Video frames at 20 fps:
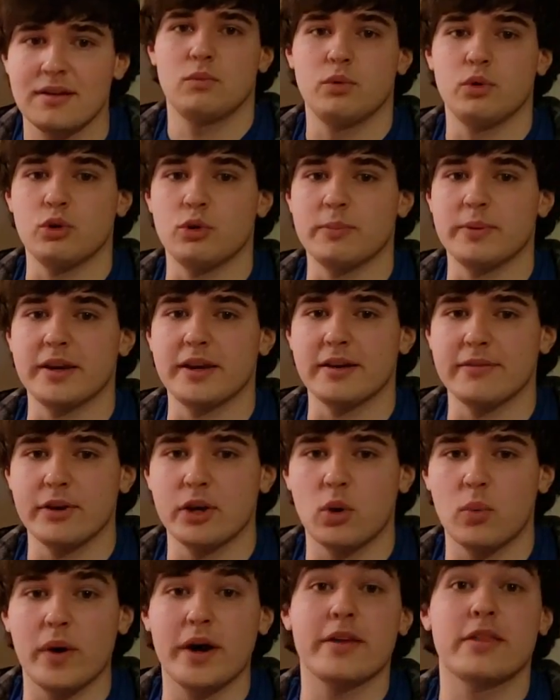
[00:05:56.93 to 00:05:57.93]
We will be
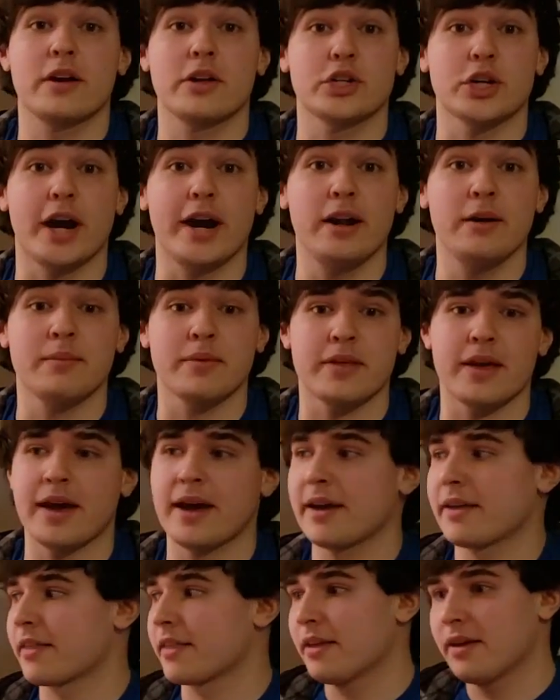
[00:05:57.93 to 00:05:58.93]
giving away such items
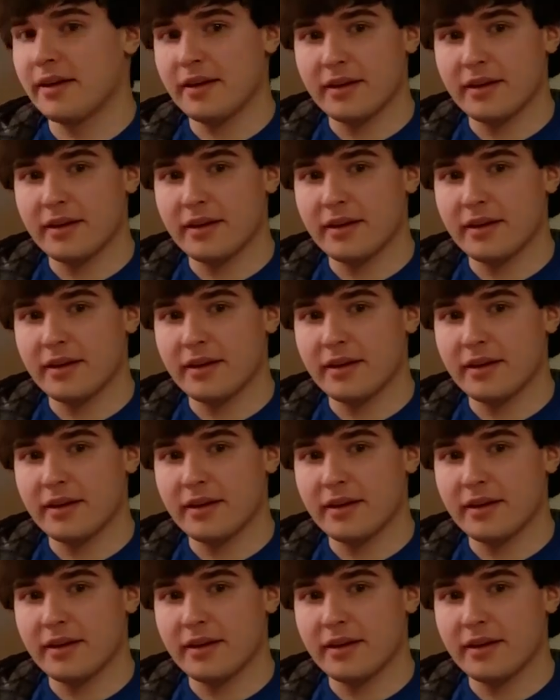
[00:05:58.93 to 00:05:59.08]
as